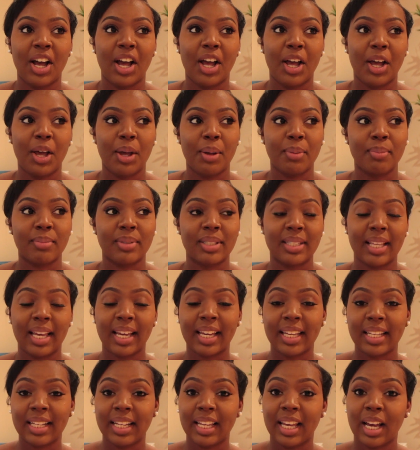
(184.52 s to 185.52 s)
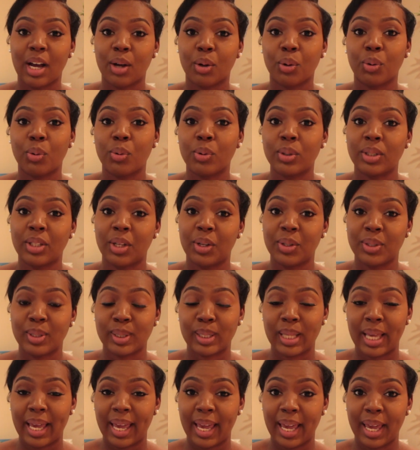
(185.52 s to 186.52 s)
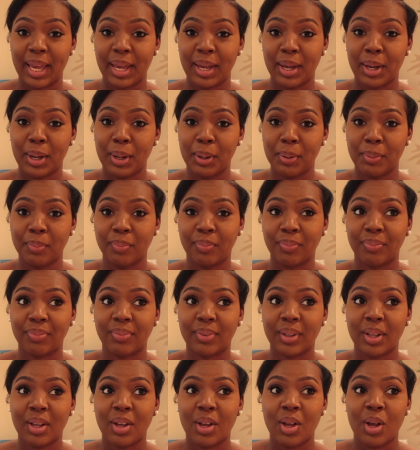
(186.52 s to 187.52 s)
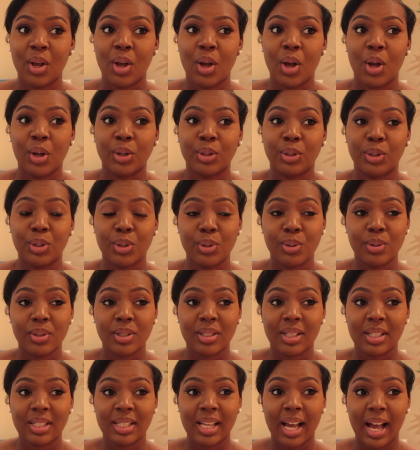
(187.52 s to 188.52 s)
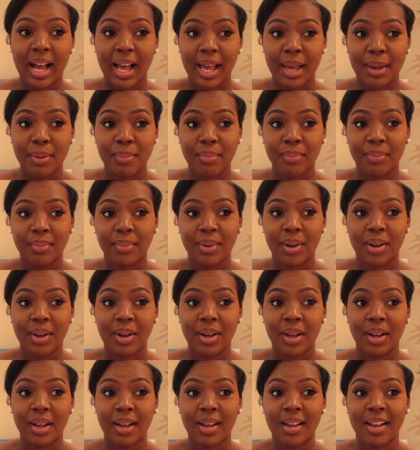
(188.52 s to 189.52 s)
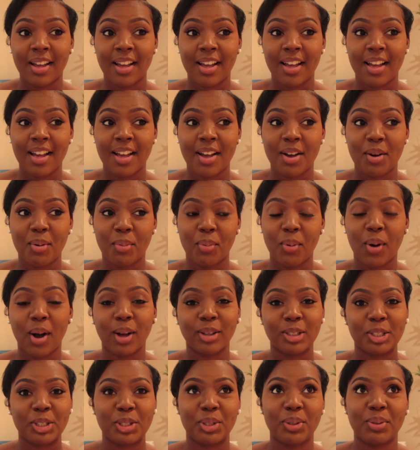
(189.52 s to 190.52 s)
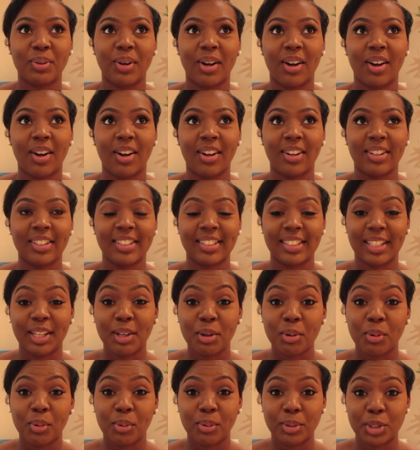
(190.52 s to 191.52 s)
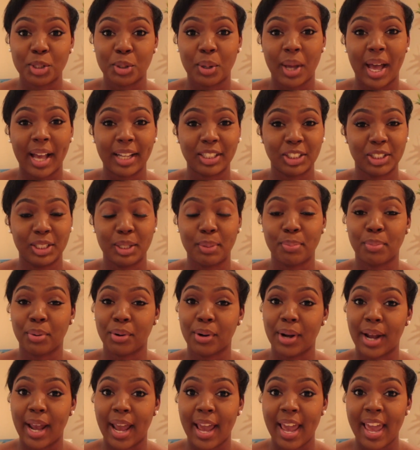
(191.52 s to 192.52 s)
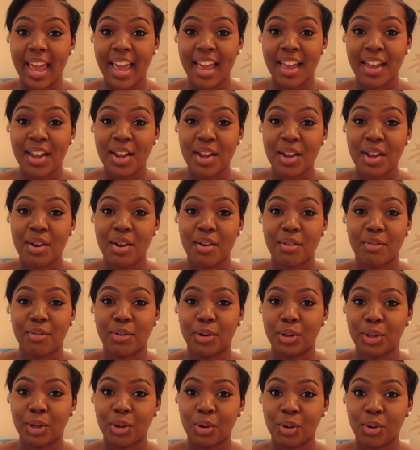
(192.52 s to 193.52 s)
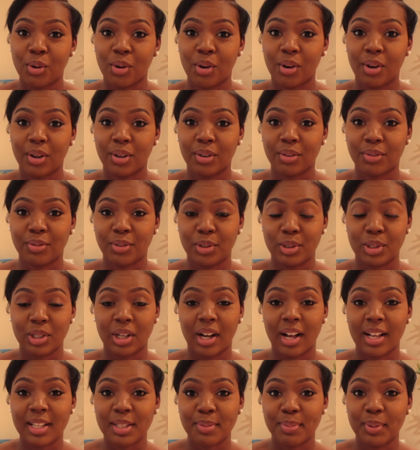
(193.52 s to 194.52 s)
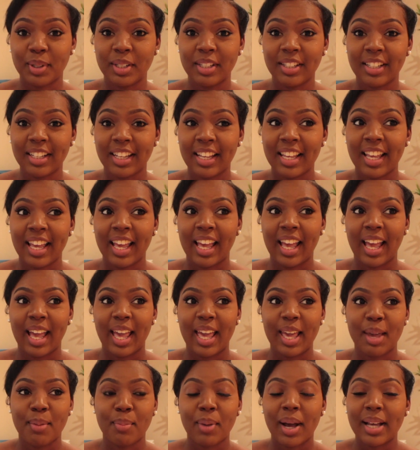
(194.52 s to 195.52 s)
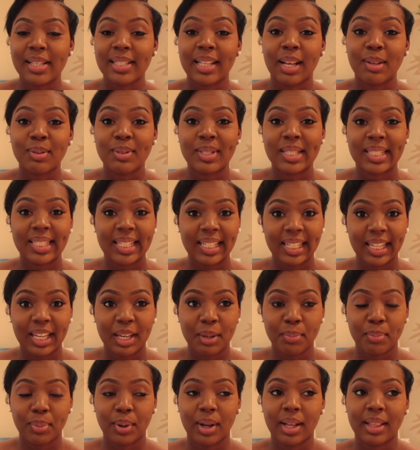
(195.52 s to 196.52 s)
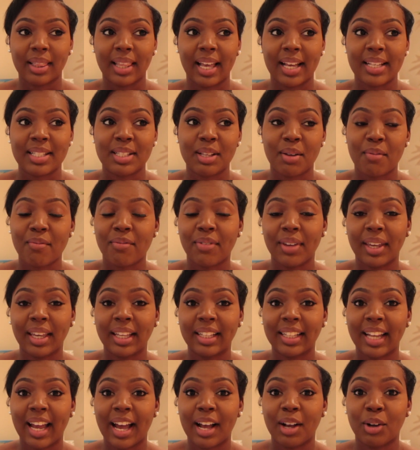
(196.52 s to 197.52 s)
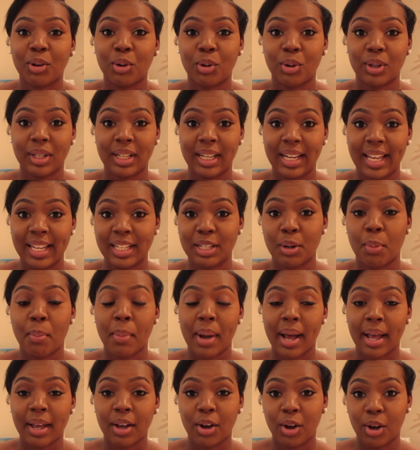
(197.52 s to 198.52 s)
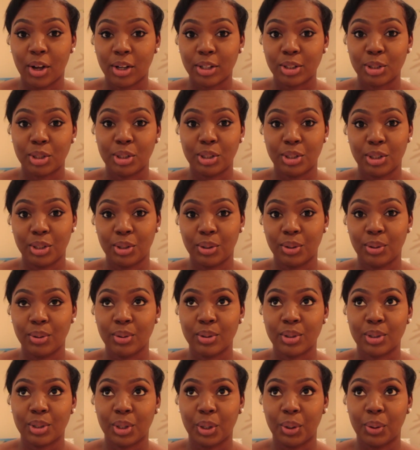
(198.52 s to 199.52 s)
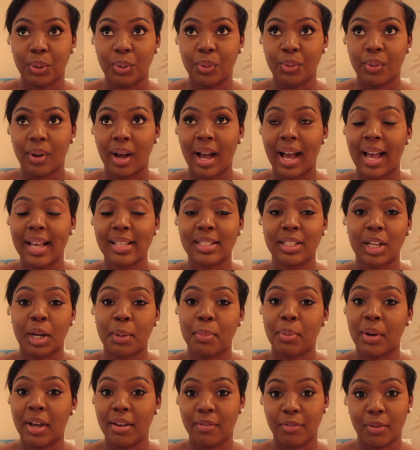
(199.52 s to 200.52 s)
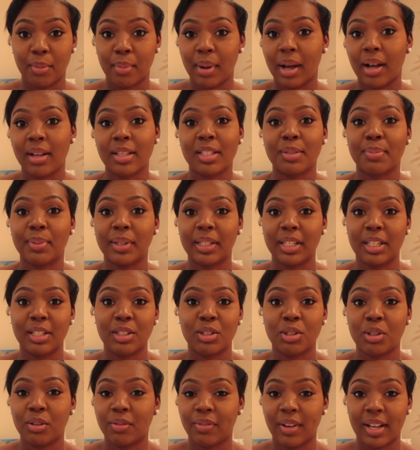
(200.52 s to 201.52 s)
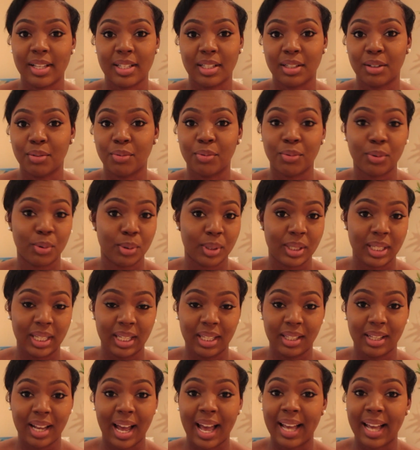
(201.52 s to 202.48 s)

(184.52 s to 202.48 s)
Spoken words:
Secondly, I'd also say use the time whilst you are single to actually pray for your future husband. It might sound silly, but that's something that God laid on my heart to do. So I started praying for my husband in 2014.